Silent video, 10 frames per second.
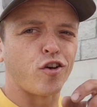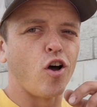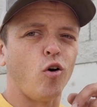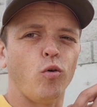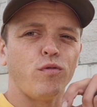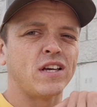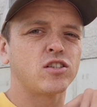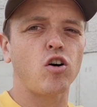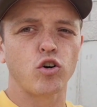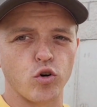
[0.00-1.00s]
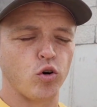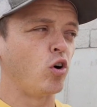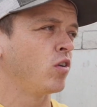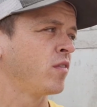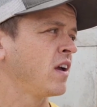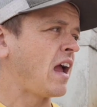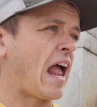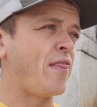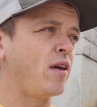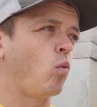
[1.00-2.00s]
So they saw Google,
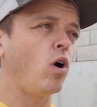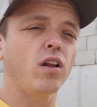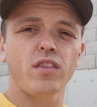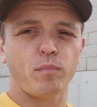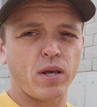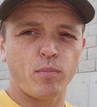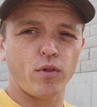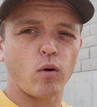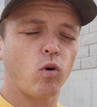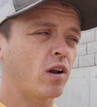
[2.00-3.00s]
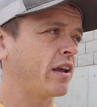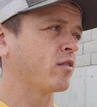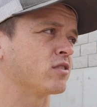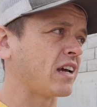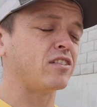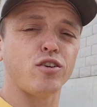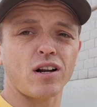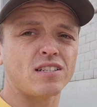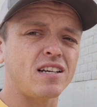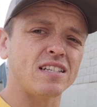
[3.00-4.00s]
and then one of the people that work here was like,
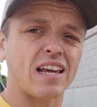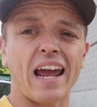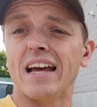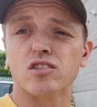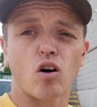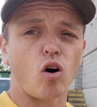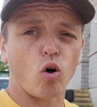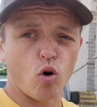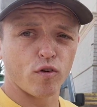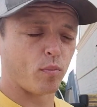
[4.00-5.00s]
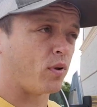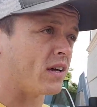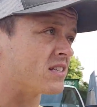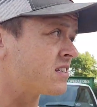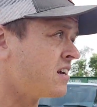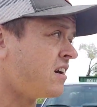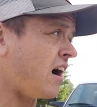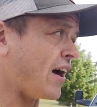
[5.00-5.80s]
dude, I see his cans all over the place.